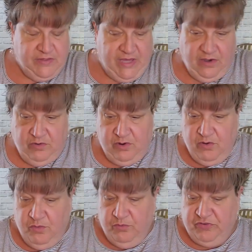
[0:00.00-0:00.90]
I don't
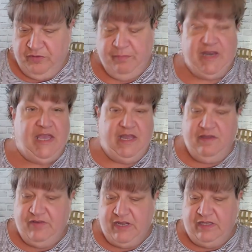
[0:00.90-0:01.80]
know, somebody had
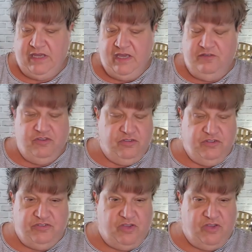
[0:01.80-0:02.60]
evidently took this